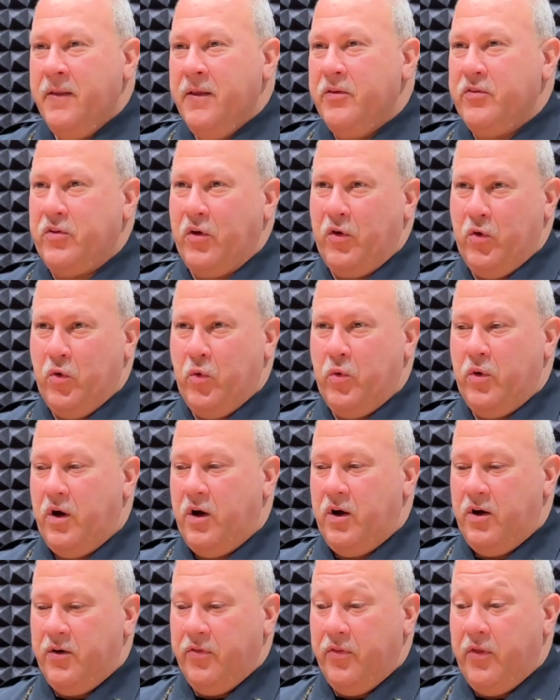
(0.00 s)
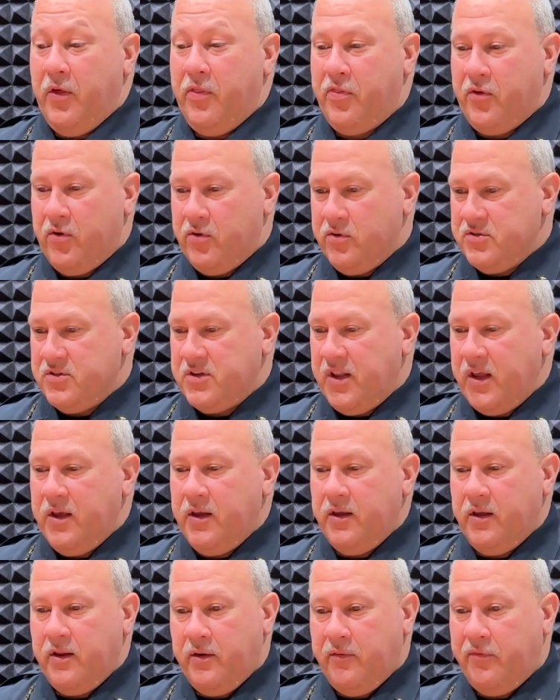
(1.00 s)
So on the
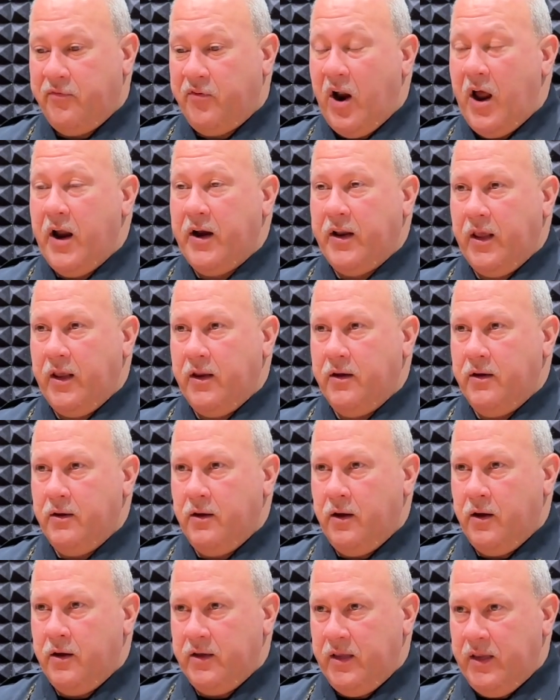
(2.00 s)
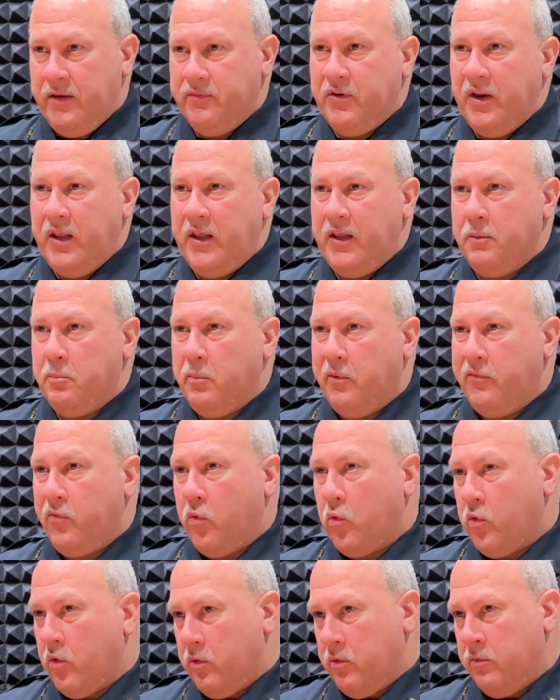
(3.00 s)
Thursday and the Friday evening
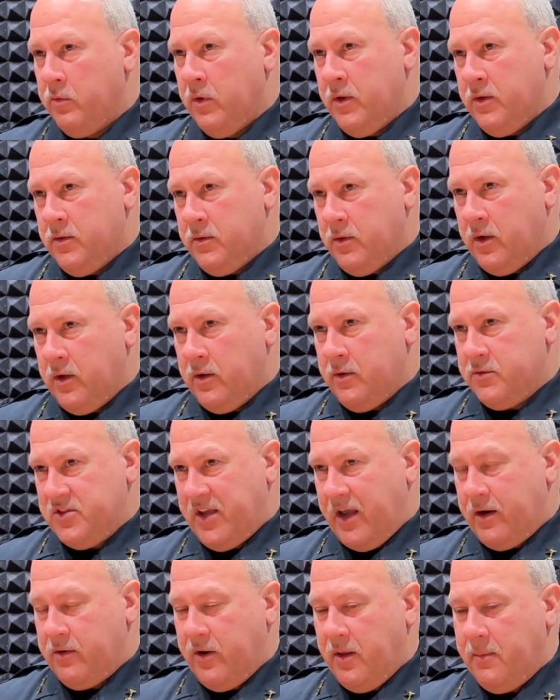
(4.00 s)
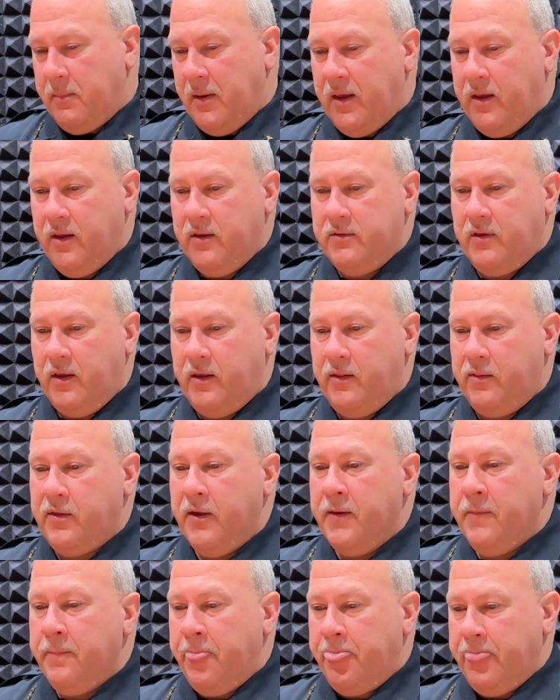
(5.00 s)
before Saturday, May 18th,
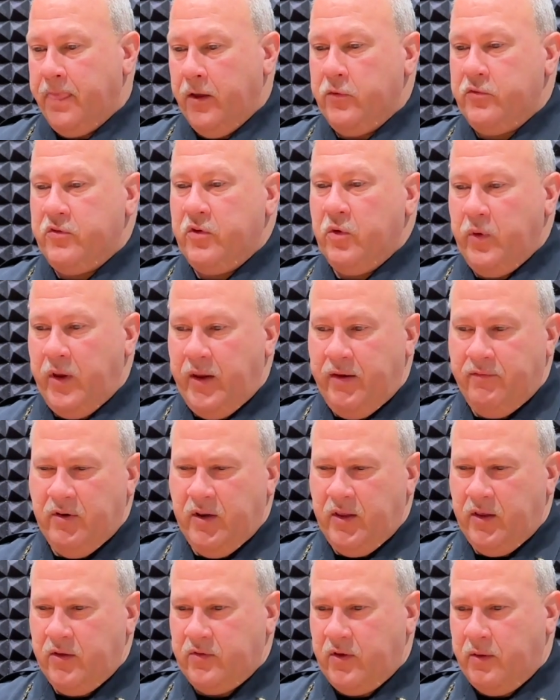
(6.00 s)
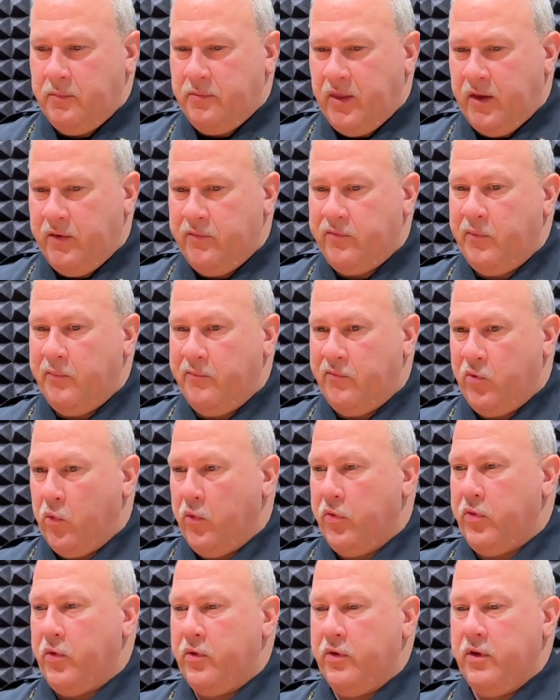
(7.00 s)
those 2 evenings, I think from
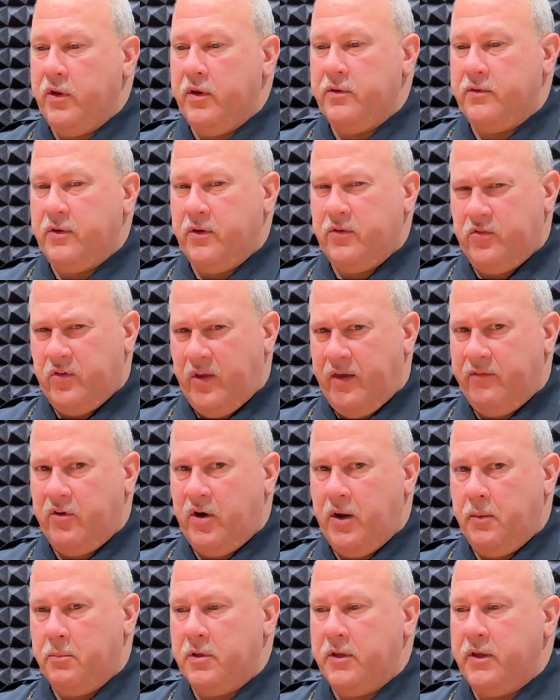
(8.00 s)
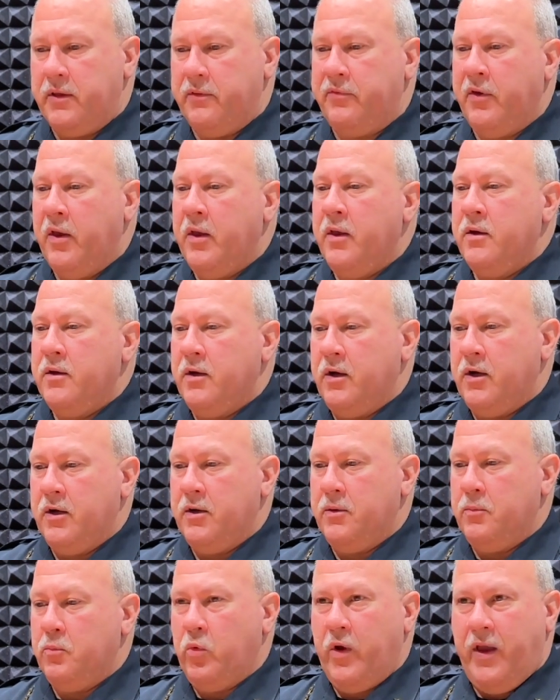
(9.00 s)
4:30 to 7, I believe,
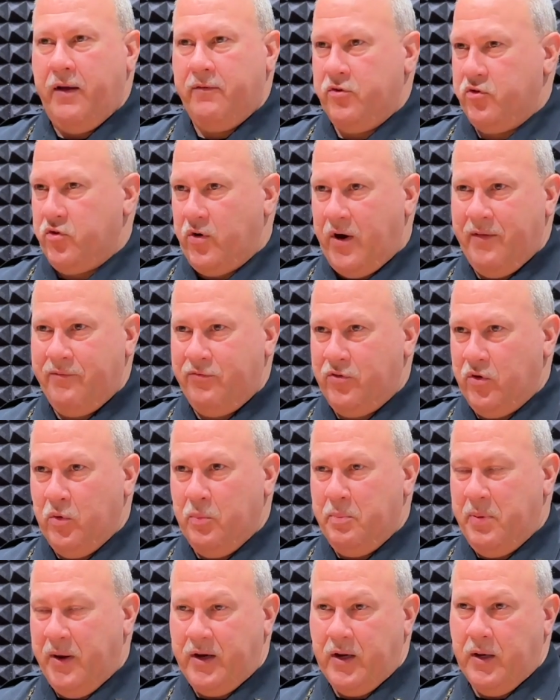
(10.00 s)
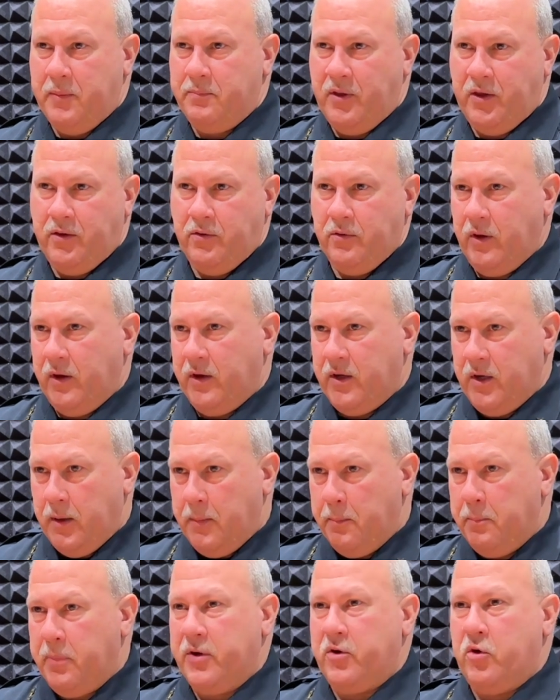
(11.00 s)
we have a drive-through pickup that you can
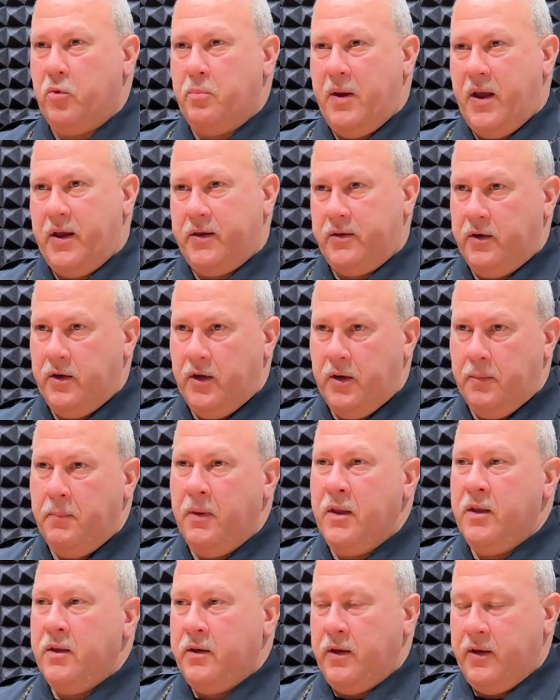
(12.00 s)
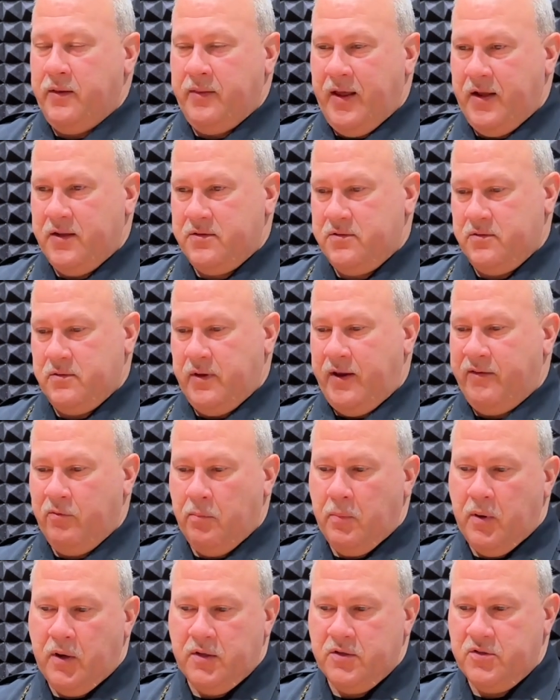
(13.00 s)
come pick your packet up, and that's
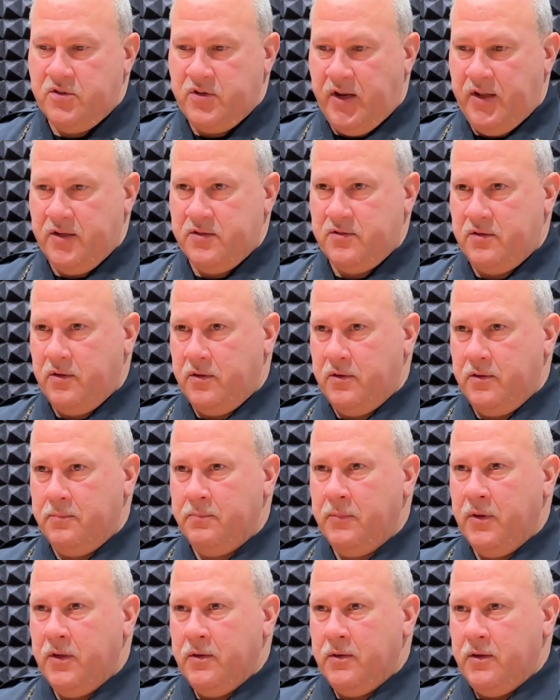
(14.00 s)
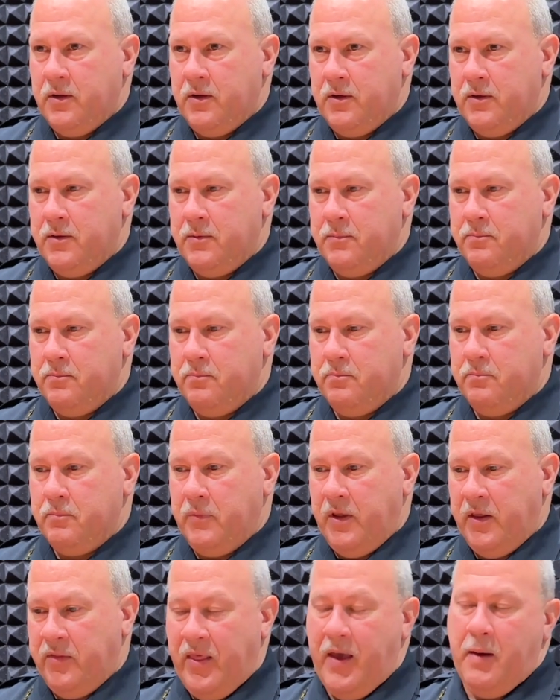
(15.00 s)
everybody's chance to.
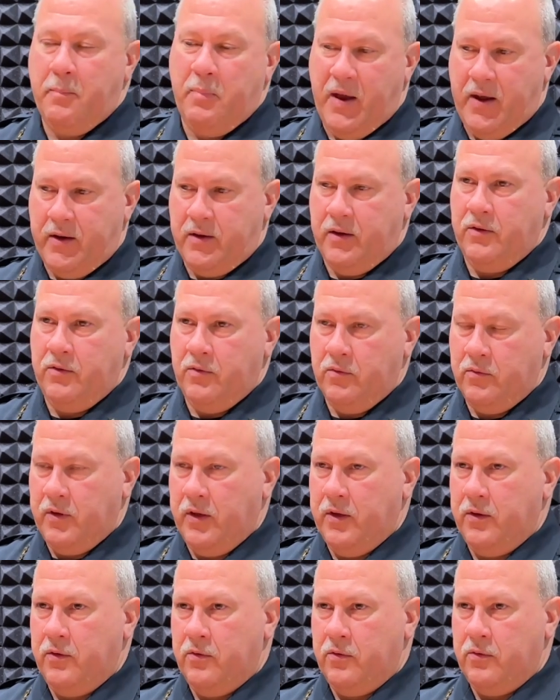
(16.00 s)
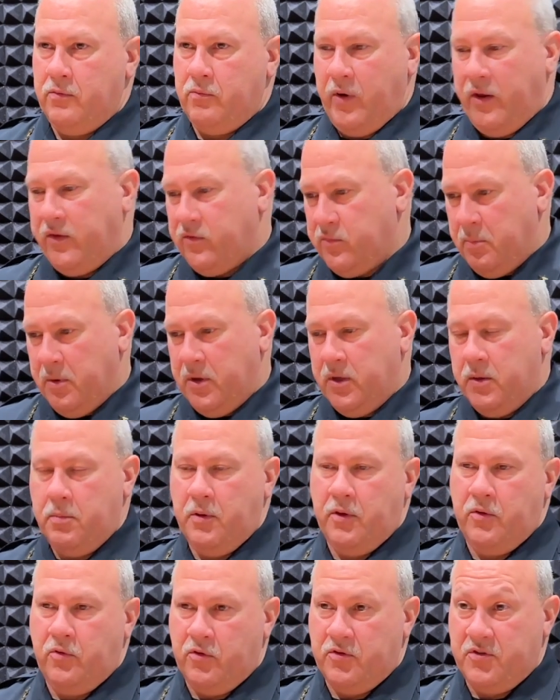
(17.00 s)
In that packet, you'll get your race bib
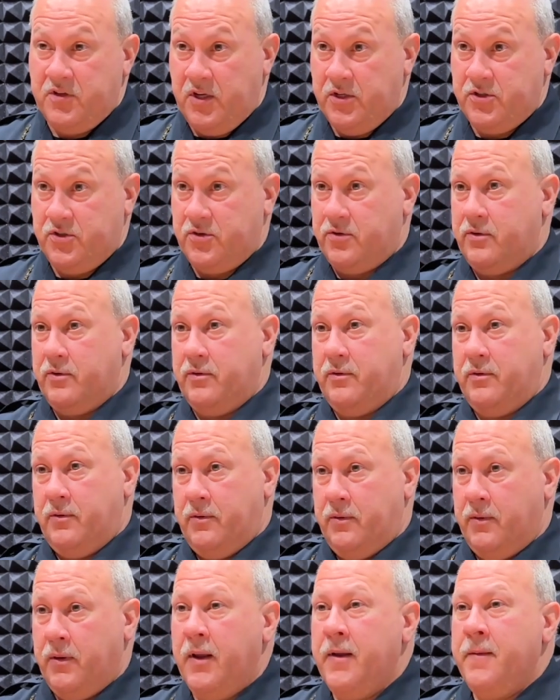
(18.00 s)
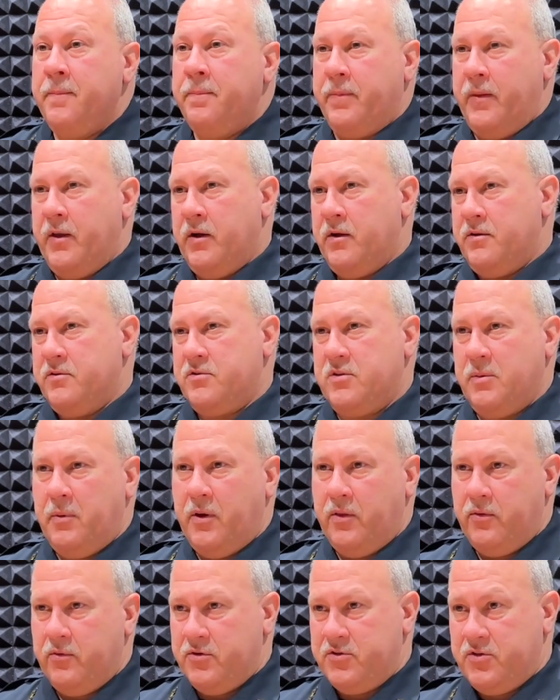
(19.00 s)
and your T-shirt and some
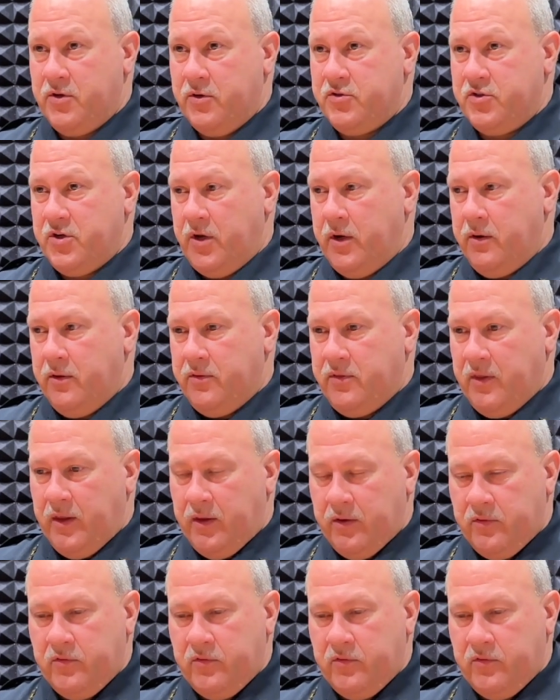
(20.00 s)
other associated things.